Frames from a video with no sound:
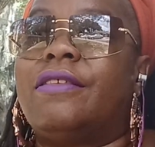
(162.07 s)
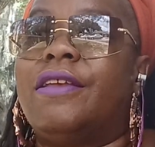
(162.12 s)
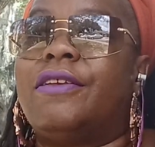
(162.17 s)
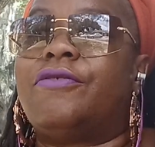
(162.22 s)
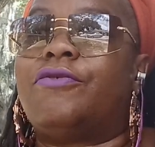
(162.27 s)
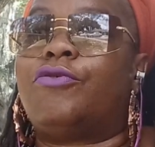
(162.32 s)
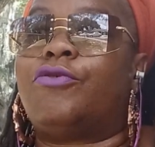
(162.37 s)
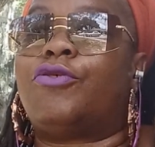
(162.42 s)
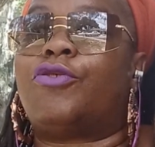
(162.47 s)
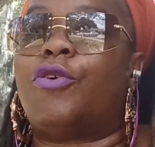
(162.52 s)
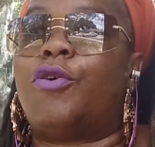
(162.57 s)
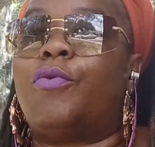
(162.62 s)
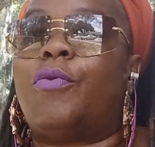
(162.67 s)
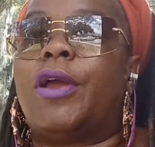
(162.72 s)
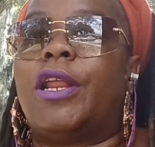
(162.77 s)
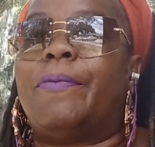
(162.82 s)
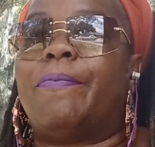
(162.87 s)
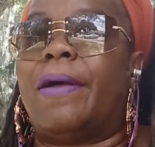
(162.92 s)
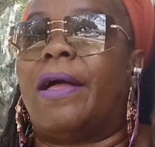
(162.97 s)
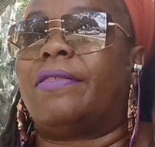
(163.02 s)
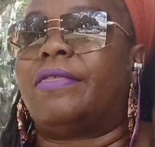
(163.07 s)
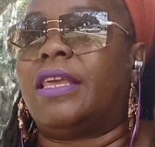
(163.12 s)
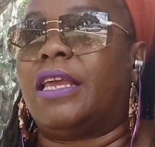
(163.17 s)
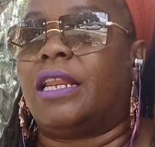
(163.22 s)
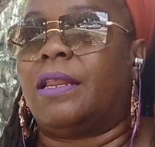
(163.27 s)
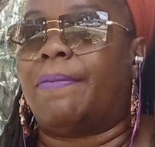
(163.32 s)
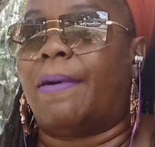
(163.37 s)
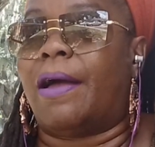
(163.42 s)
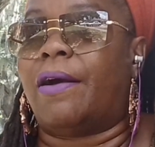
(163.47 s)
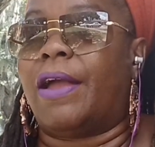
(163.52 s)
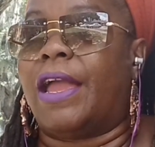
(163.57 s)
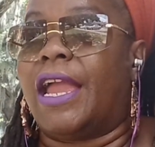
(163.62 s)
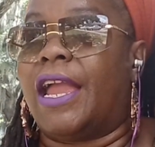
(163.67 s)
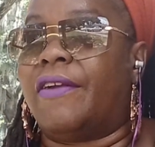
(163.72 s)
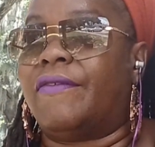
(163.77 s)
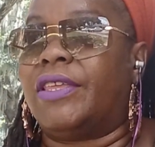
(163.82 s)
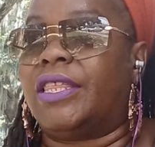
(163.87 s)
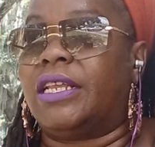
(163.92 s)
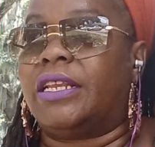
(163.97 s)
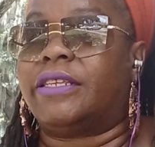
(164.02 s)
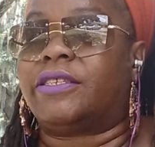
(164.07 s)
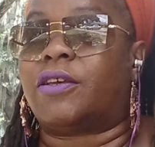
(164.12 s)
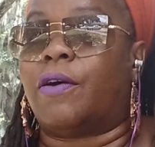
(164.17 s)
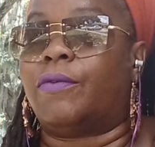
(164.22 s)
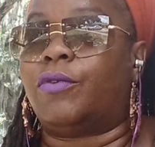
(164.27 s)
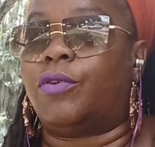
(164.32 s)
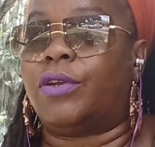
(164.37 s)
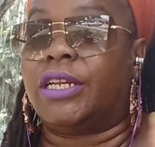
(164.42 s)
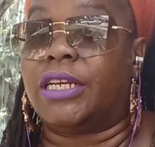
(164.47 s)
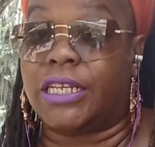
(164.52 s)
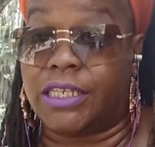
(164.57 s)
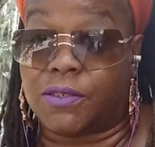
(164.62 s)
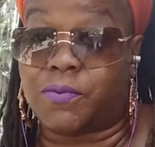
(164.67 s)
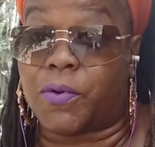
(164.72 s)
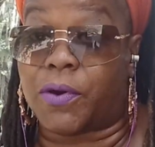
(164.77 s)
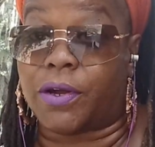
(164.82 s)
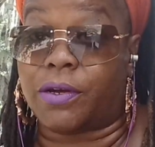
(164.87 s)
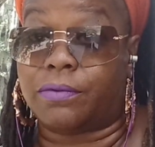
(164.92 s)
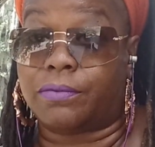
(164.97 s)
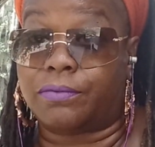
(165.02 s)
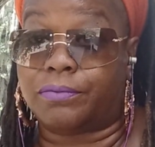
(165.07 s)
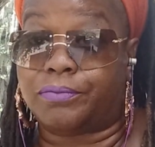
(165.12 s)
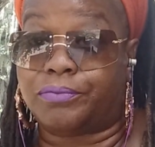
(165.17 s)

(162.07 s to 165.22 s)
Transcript: they're so worried about thinking about everything that's going on in this world.